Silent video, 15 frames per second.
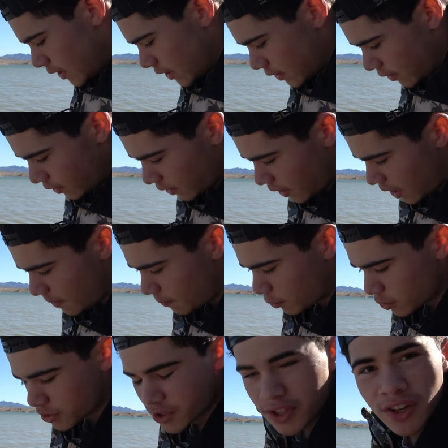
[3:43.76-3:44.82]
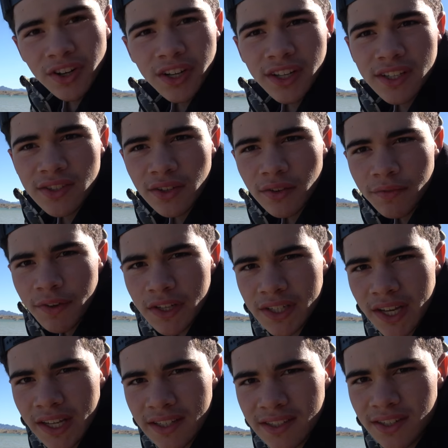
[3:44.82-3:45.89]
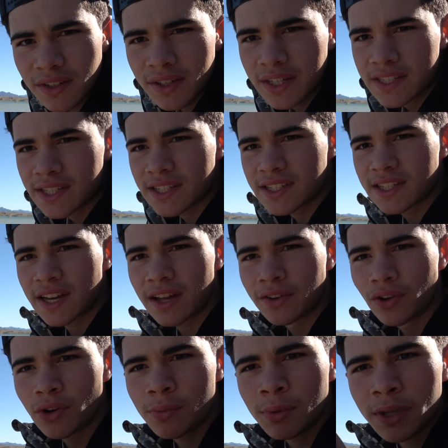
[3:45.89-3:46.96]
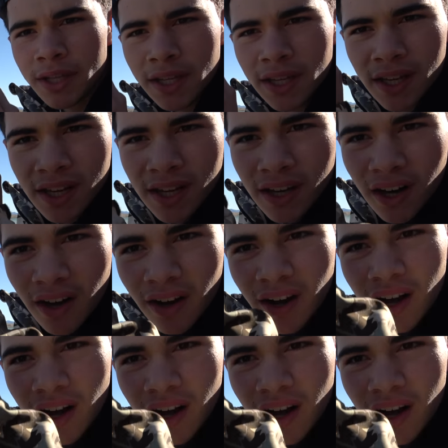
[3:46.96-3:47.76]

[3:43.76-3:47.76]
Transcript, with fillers: and they're a lot more sturdy so the fish can't steal it as easy now normally I'll